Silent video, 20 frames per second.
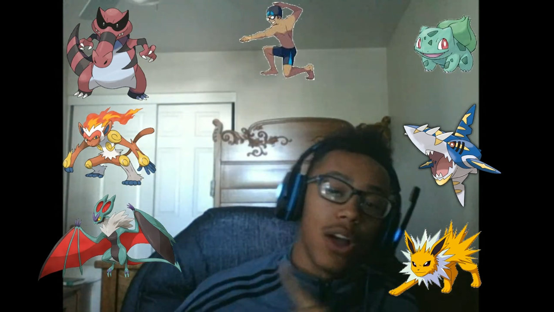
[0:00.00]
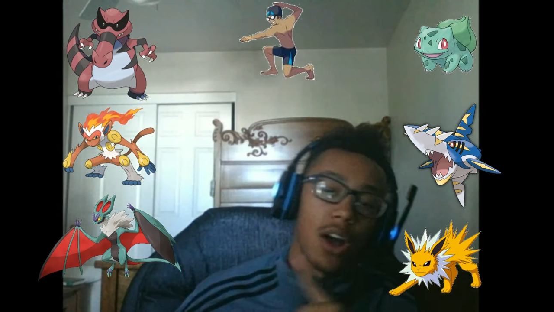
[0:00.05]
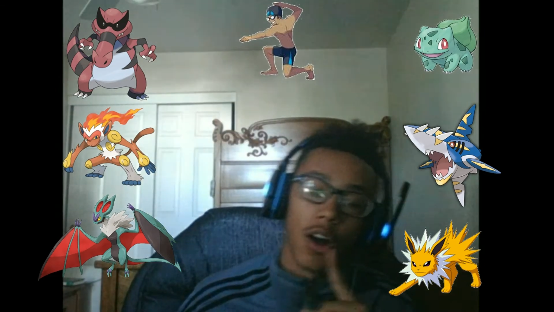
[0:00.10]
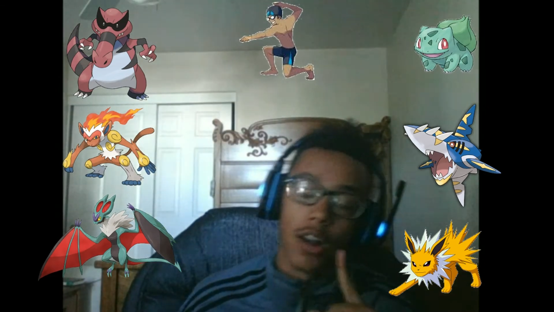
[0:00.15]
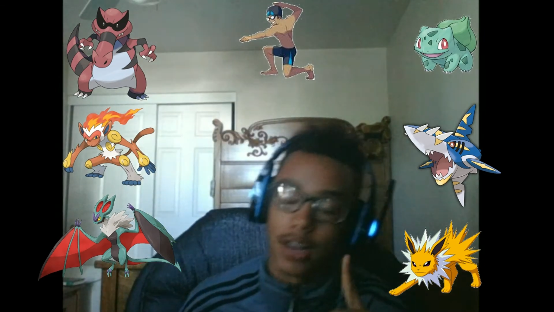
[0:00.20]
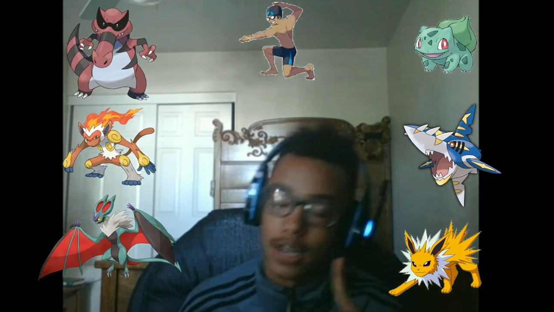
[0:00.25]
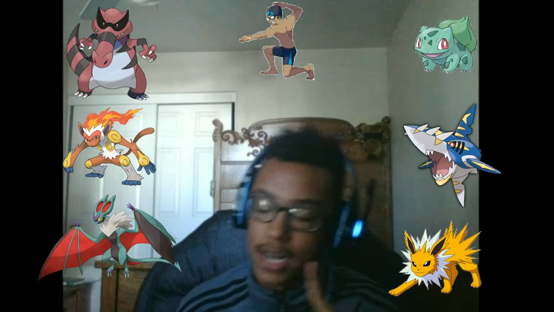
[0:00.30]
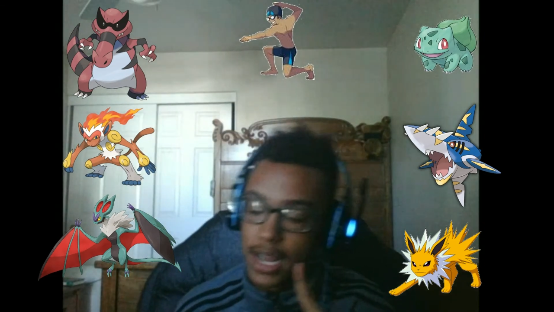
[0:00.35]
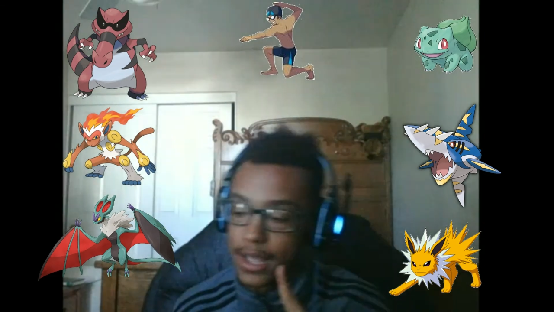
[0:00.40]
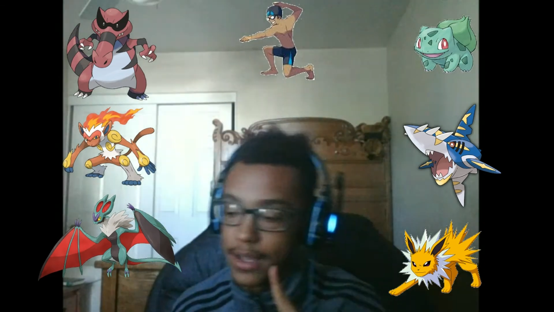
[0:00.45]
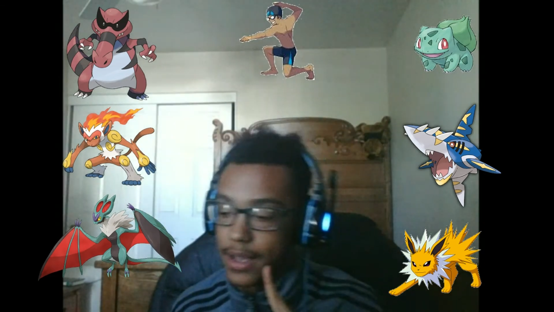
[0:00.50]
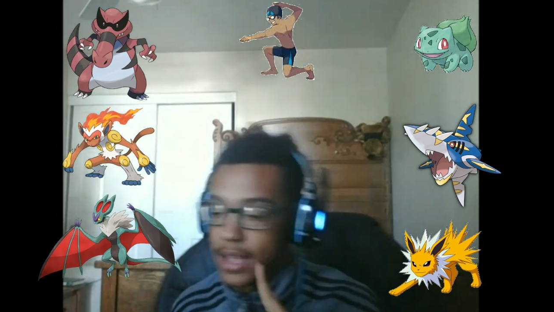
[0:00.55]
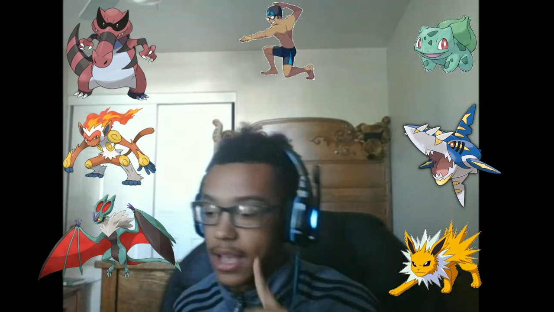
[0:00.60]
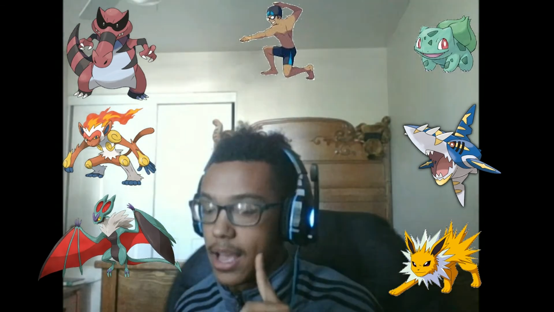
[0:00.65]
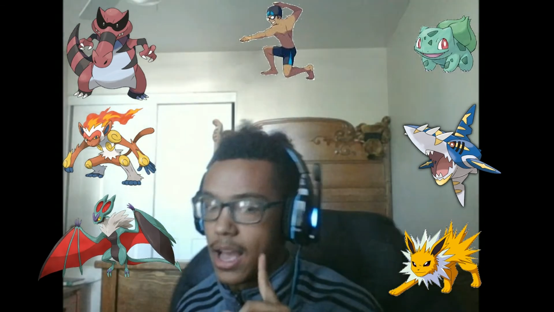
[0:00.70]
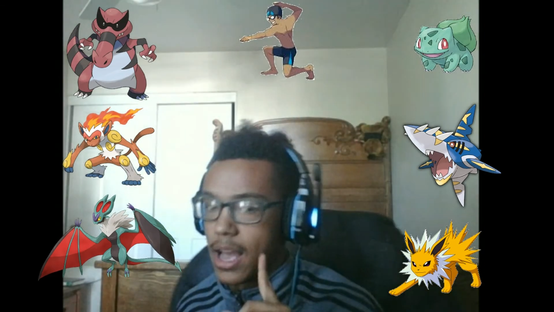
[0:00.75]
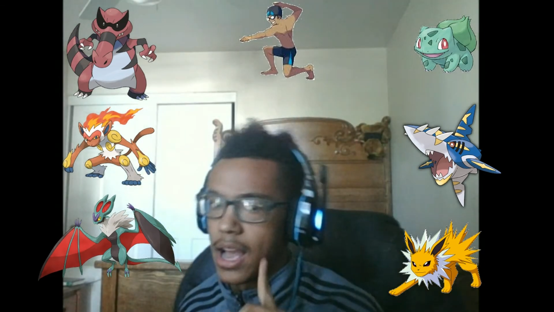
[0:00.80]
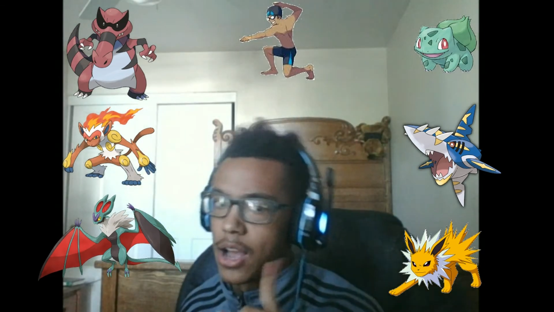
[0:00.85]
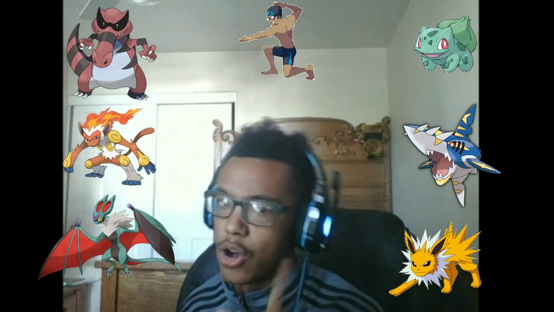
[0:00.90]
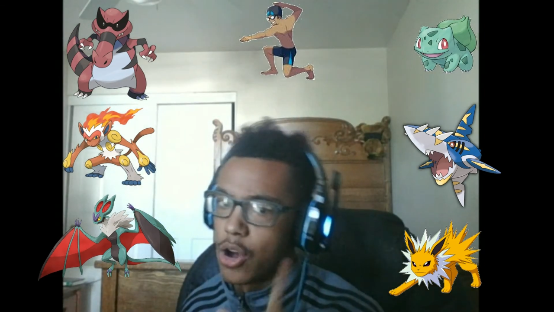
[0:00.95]
Arcanite.
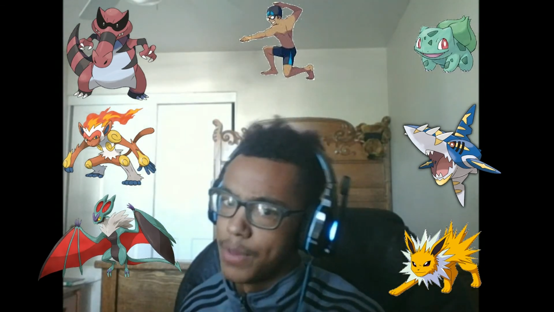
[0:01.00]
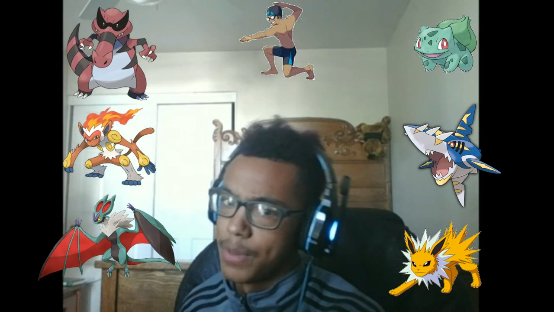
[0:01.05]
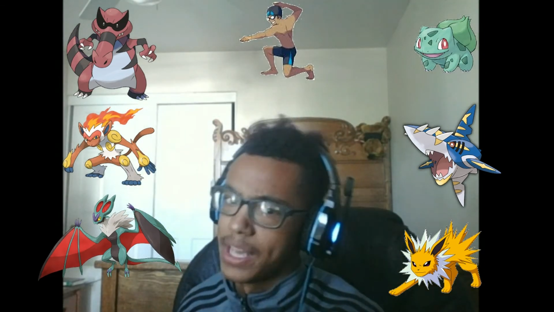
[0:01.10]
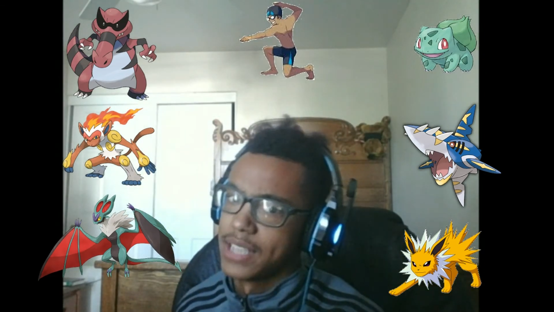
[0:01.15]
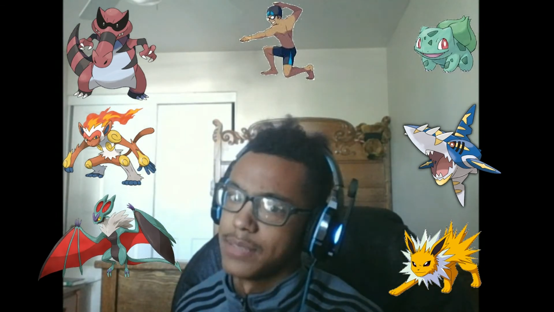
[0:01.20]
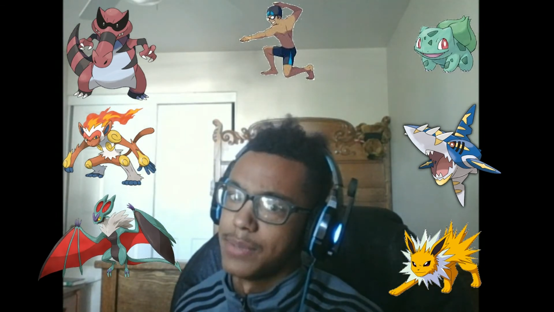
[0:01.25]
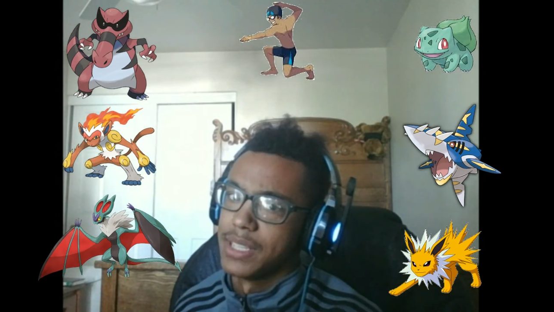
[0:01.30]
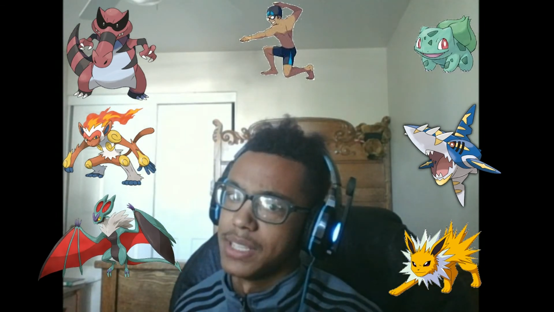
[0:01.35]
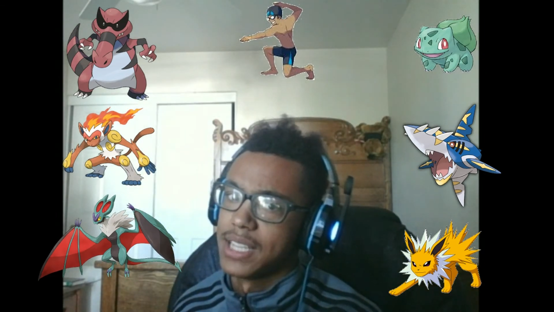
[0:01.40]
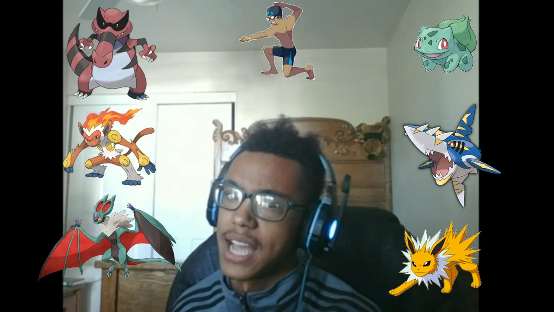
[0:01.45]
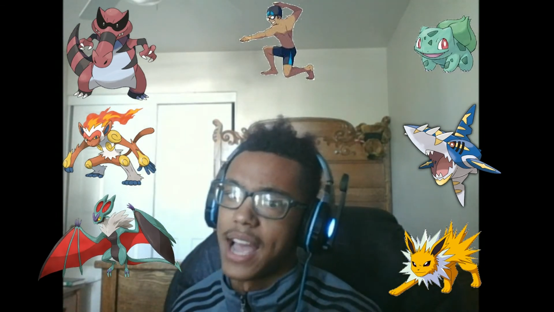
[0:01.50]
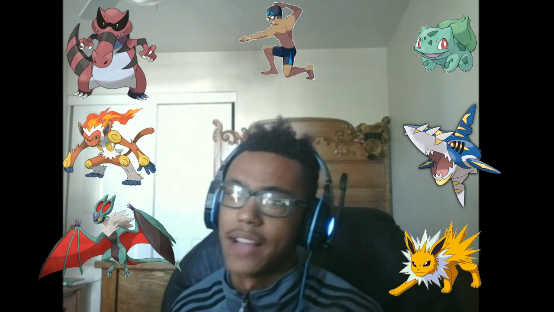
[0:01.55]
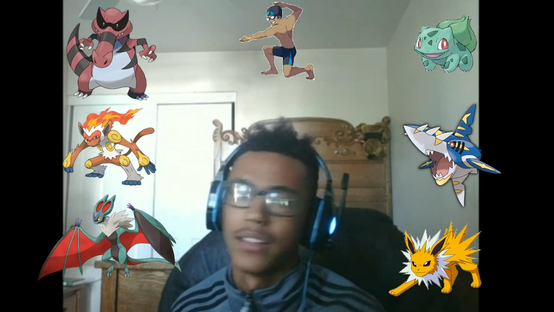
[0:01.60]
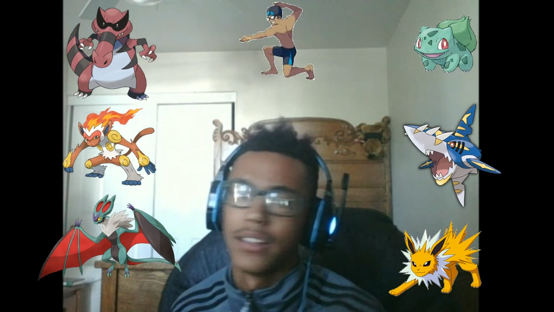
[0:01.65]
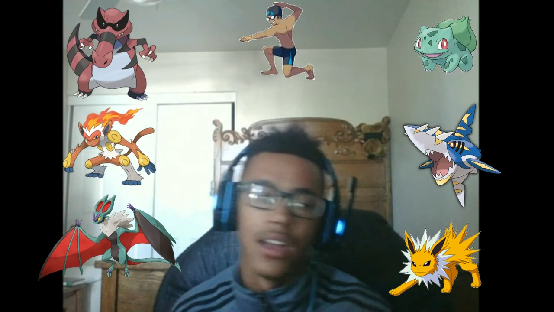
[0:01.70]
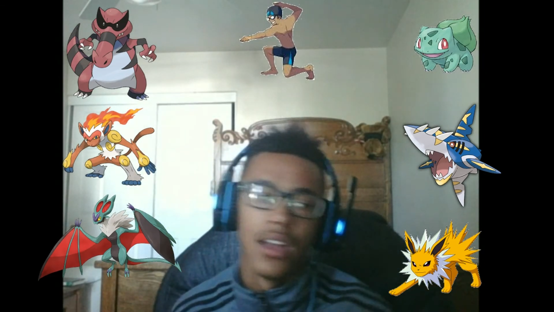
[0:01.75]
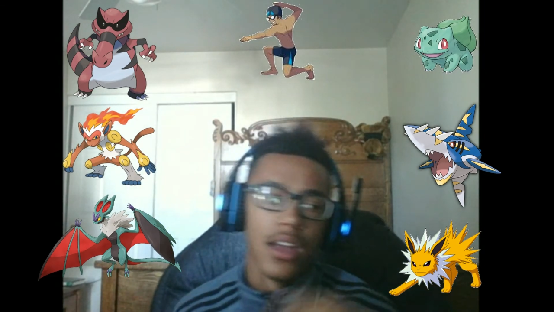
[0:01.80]
I hope he hasn't been tagged.